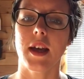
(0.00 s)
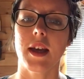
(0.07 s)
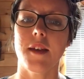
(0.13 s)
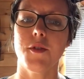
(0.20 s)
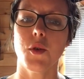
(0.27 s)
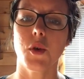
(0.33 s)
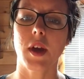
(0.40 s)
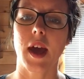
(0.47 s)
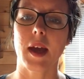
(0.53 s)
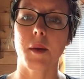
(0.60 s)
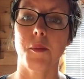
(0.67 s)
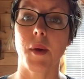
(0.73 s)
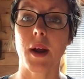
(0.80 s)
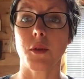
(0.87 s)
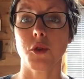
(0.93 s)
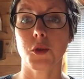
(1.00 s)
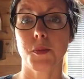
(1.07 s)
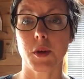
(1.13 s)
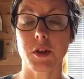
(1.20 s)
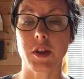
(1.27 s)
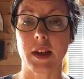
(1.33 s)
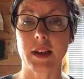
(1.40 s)
if you're getting brown
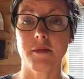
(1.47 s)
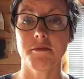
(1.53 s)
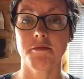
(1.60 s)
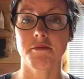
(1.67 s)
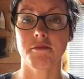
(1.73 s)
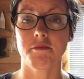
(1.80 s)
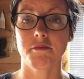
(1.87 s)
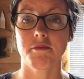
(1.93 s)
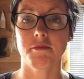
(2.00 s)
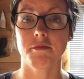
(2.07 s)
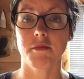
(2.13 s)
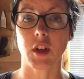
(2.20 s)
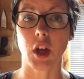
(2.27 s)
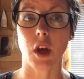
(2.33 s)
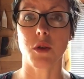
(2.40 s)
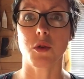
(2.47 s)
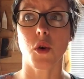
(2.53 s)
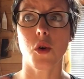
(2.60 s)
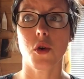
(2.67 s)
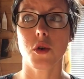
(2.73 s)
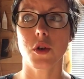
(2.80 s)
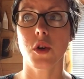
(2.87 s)
spotting that goes
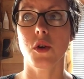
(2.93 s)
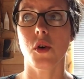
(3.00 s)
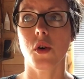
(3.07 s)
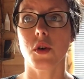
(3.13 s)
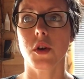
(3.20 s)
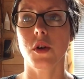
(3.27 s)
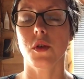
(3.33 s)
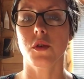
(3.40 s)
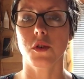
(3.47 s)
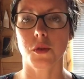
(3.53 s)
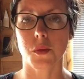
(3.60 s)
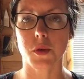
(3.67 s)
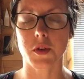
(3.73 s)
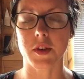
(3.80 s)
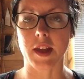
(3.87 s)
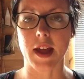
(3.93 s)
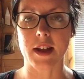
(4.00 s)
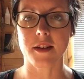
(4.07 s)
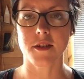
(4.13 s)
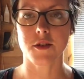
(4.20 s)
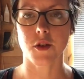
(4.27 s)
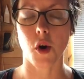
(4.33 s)
on and on and on towards the
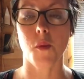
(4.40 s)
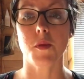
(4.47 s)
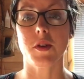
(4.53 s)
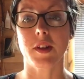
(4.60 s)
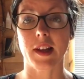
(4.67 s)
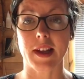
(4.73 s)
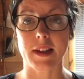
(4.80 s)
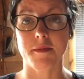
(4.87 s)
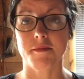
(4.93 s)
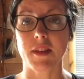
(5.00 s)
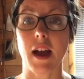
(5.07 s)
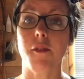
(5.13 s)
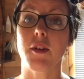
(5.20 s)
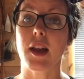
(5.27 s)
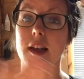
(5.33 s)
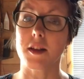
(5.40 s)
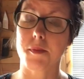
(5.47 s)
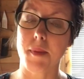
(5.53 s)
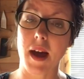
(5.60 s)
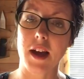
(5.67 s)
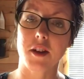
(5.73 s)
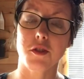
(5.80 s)
end, obviously that relates
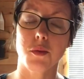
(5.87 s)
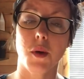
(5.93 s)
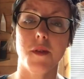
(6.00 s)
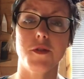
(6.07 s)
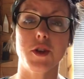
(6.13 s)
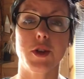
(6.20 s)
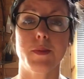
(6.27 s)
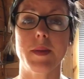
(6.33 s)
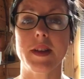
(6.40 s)
back to what I've just